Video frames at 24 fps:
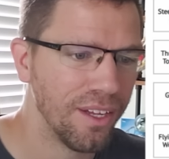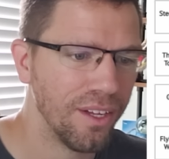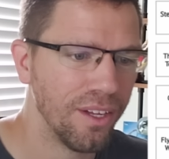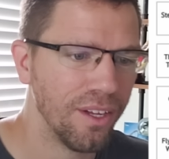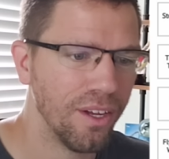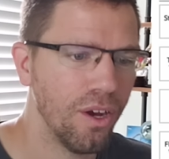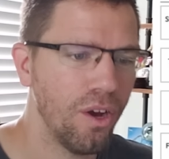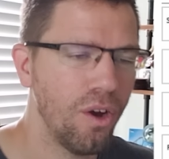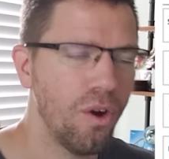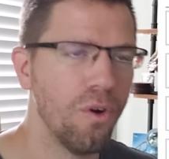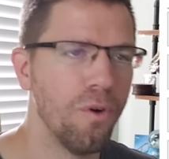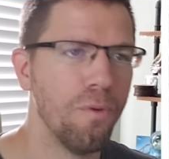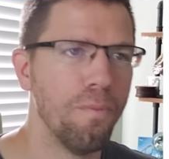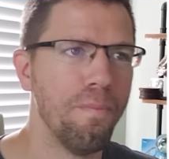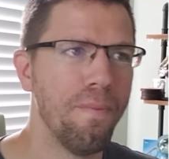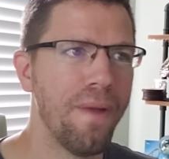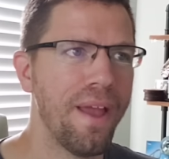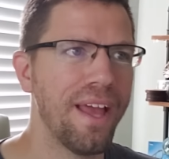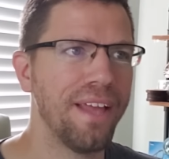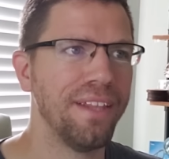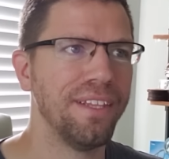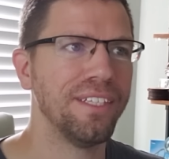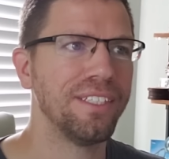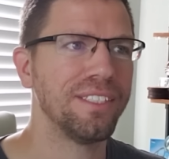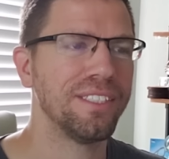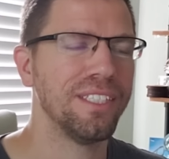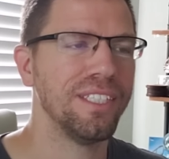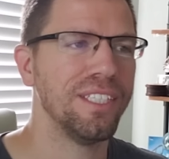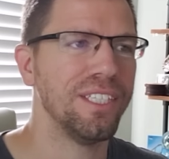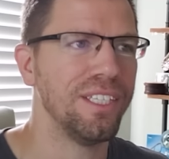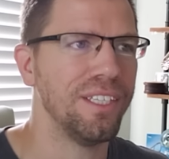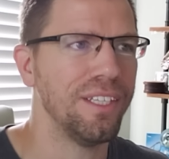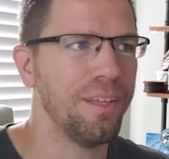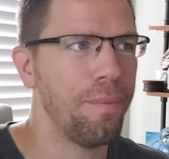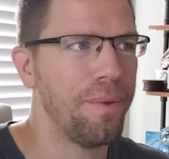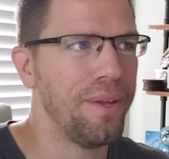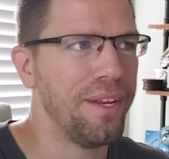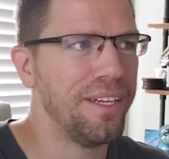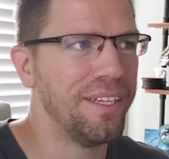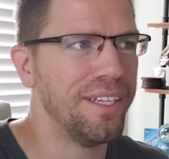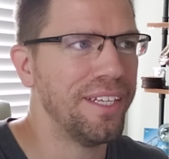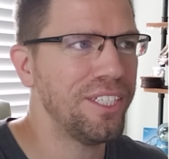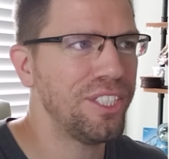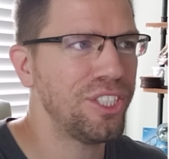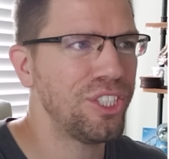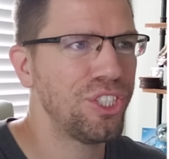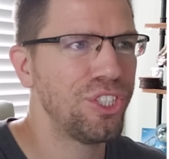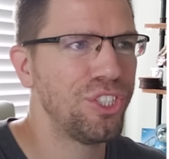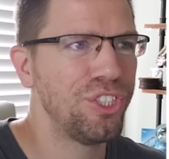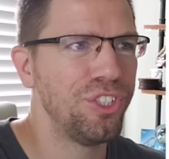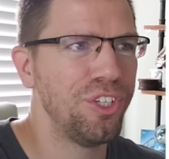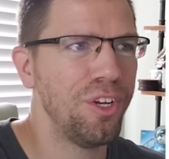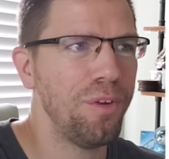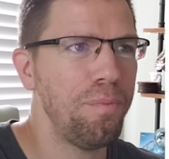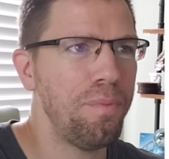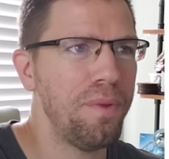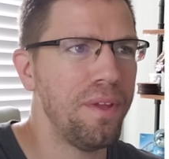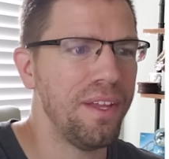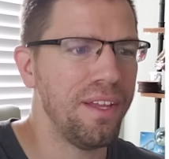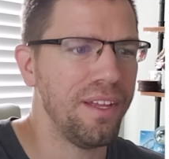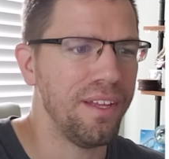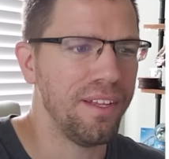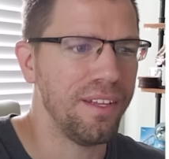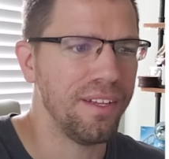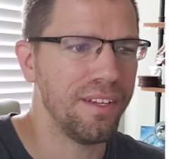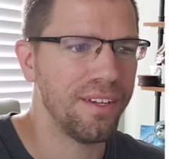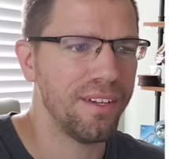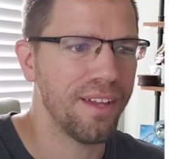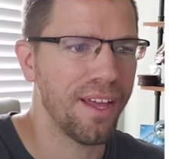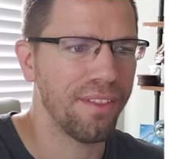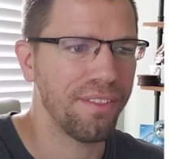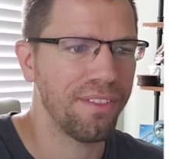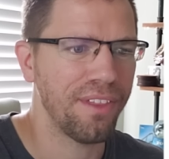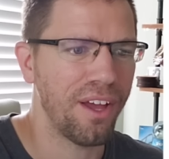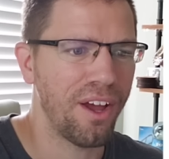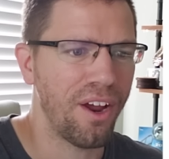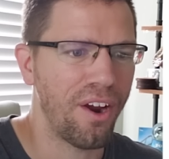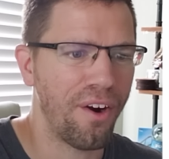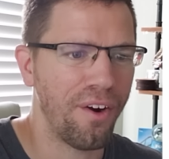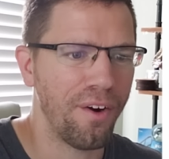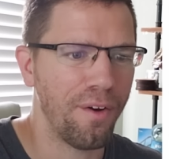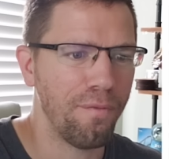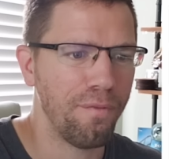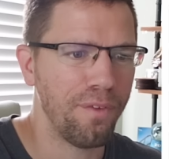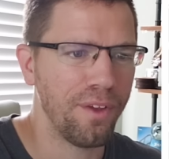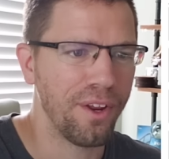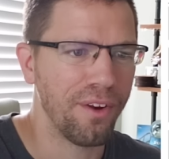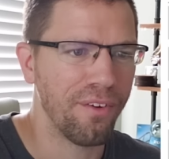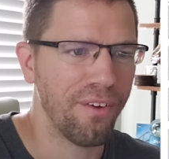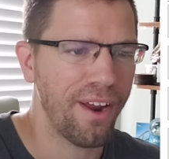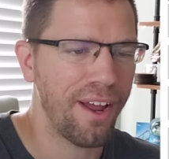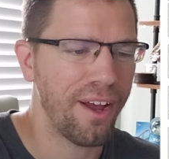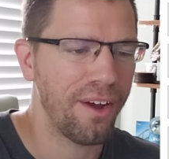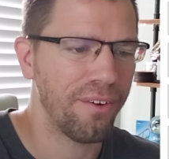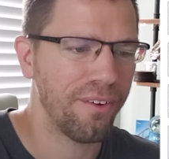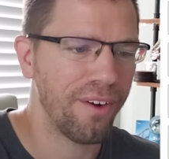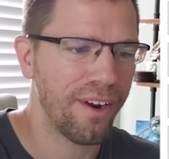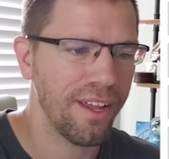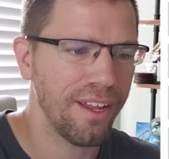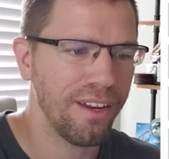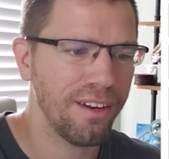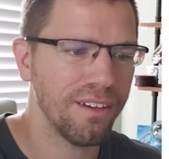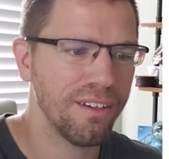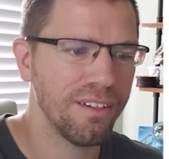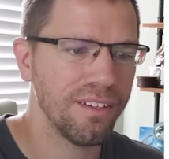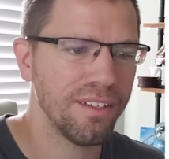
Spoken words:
Oh man, this should be not that hard to figure out, right?